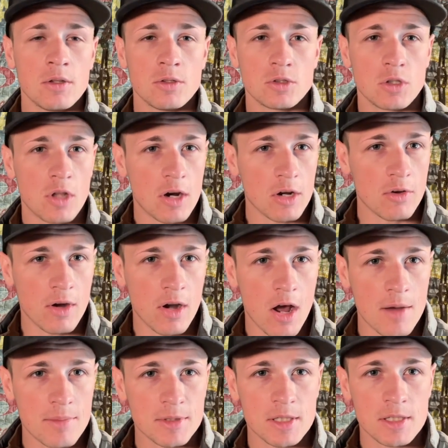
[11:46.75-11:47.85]
There's a lot of great
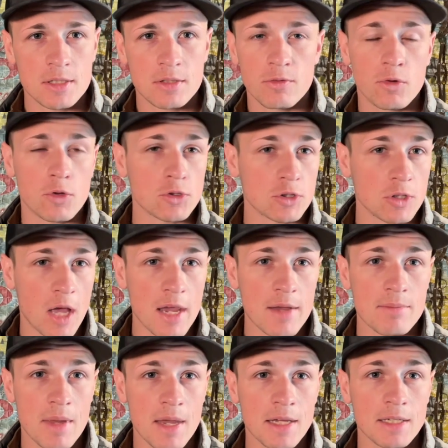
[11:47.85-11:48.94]
options. Force
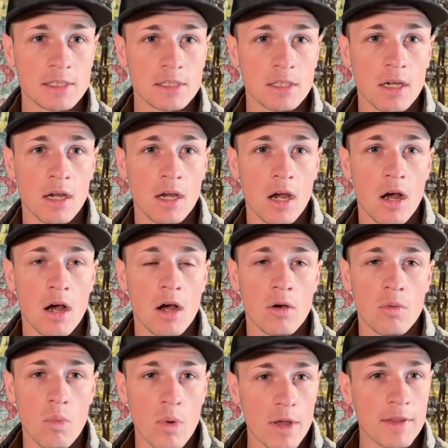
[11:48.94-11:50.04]
Light makes
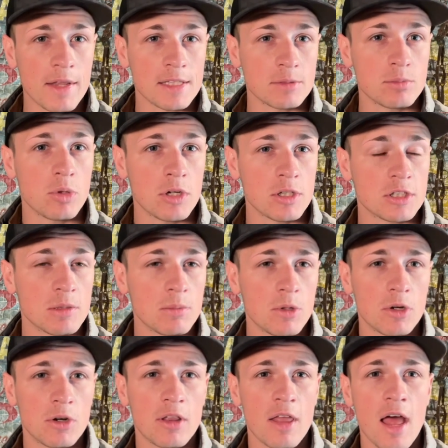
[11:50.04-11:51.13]
one that's pretty
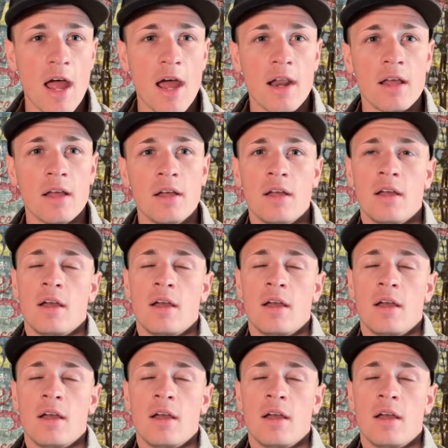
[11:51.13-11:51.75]
similar to that,